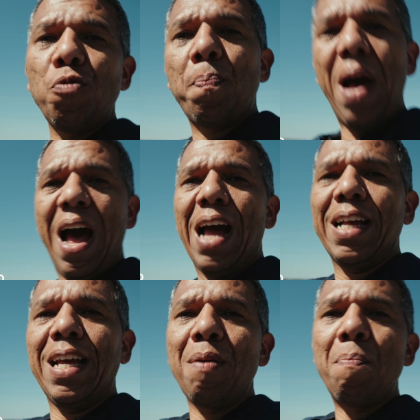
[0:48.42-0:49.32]
to
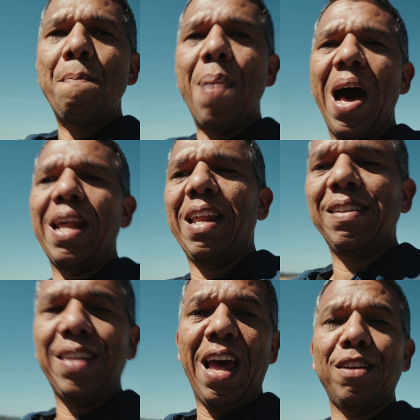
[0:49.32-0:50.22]
pack
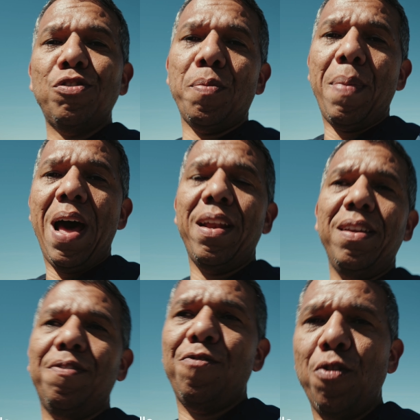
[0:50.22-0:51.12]
batteries, extra
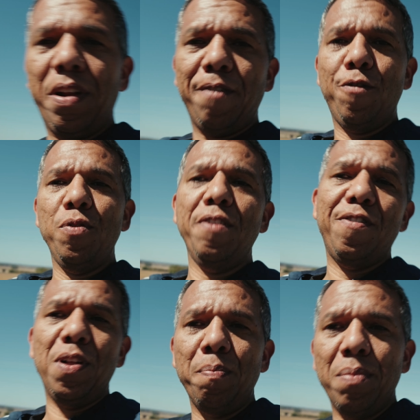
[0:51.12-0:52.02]
batteries for the
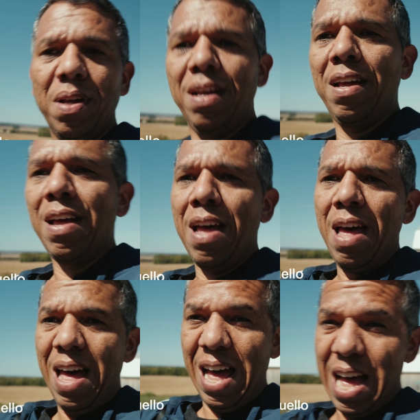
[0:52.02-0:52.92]
Fujifilm.
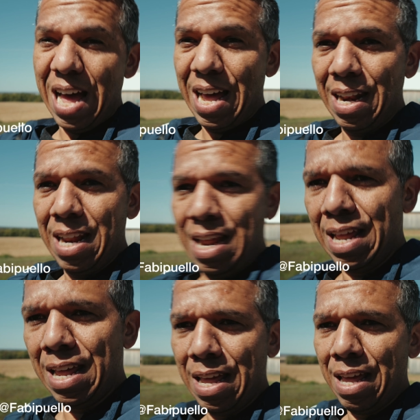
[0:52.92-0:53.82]
And
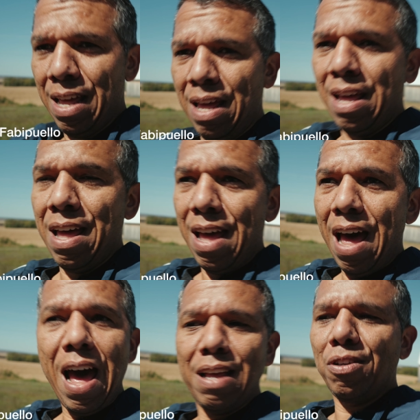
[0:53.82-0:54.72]

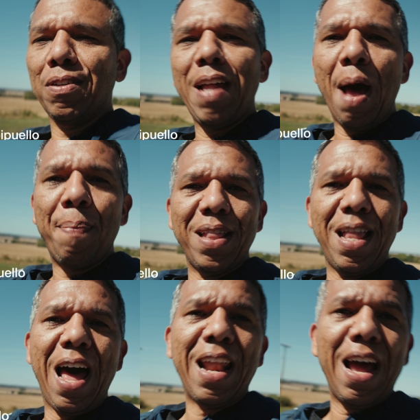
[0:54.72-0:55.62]
it just
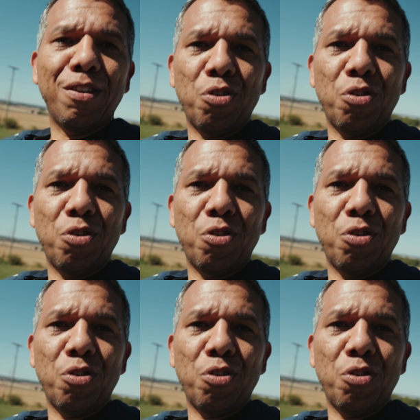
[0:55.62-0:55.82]
happened that I